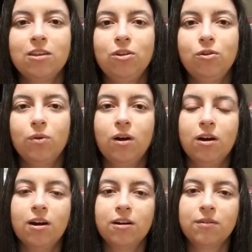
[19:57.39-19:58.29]
You
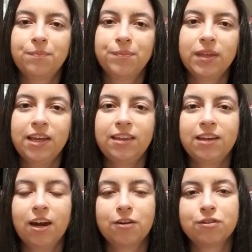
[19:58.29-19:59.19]
are playing
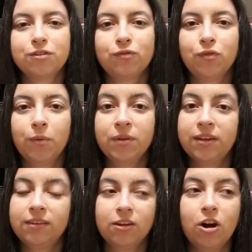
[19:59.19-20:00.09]
the characters from
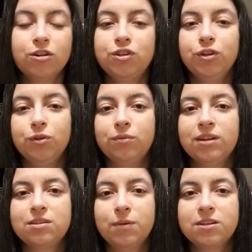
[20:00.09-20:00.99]
the, the cartoon.
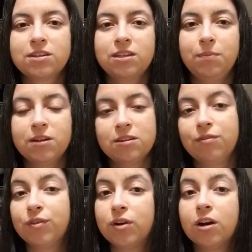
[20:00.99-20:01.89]
It's basically based
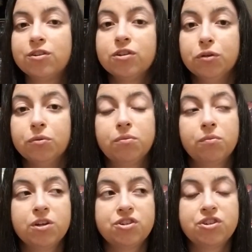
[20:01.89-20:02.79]
off of a cartoon,
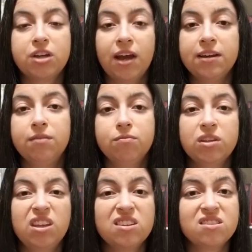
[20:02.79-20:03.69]
which I didn't
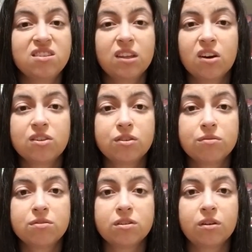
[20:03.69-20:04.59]
really get to see the
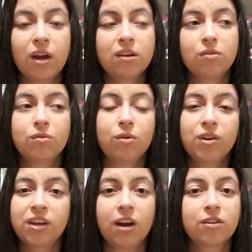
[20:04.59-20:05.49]
cartoon, so I don't know
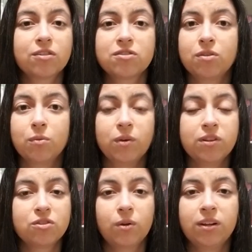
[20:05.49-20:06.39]
all the characters or what
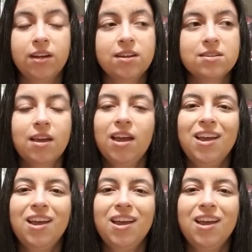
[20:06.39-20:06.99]
the storyline is.